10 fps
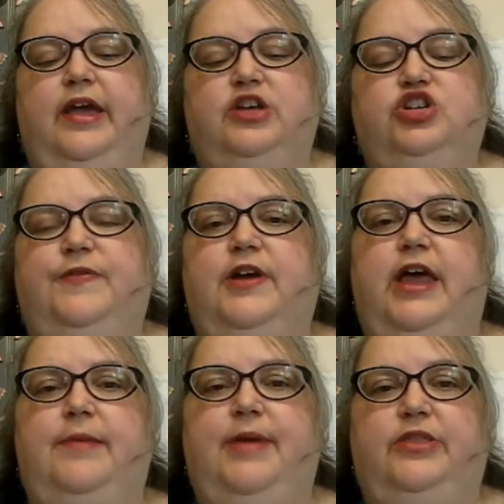She
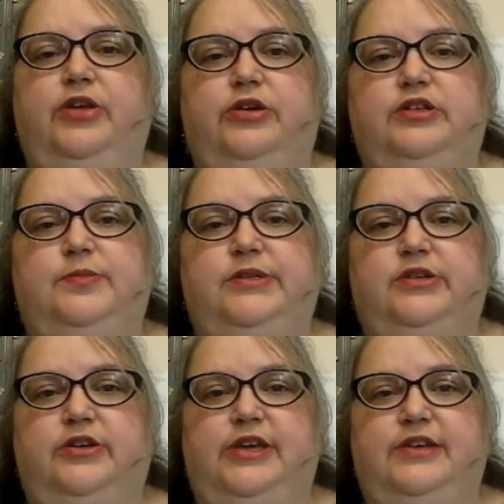forgot about the Christmas
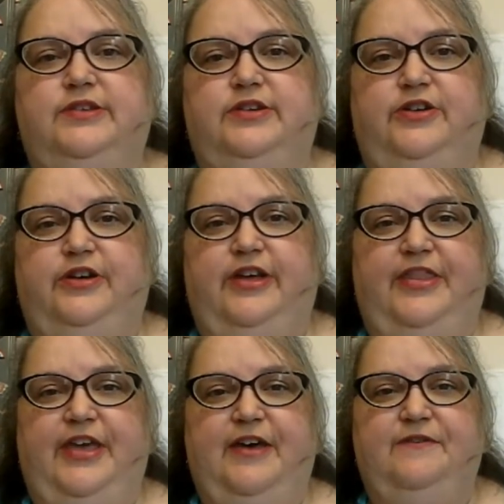cookies and turned on
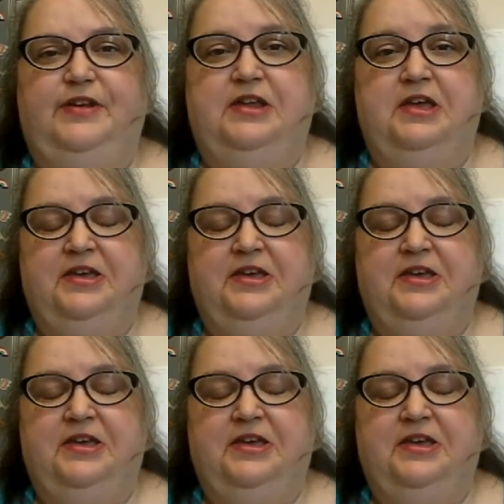the oven.